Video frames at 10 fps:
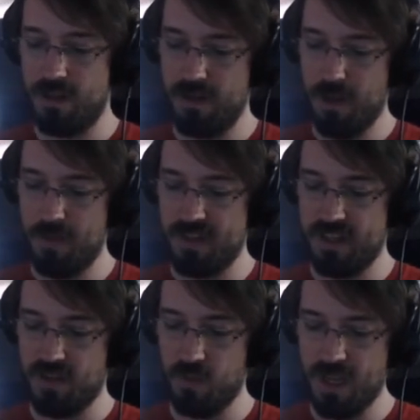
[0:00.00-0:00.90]
upper
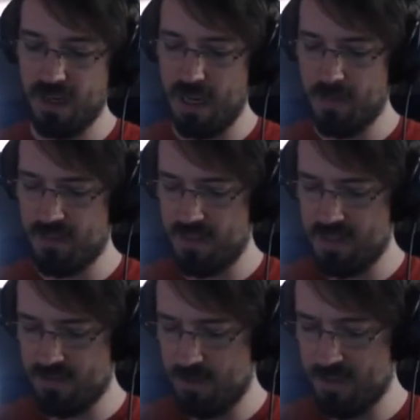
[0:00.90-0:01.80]
deck. We got names for
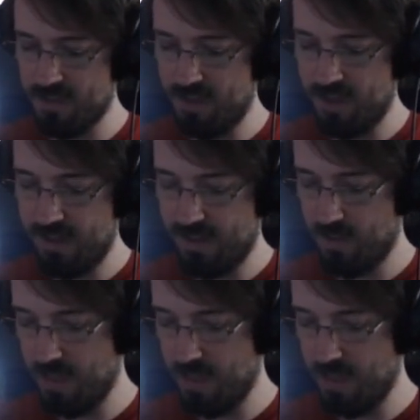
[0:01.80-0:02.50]
these groups, Larry? Can we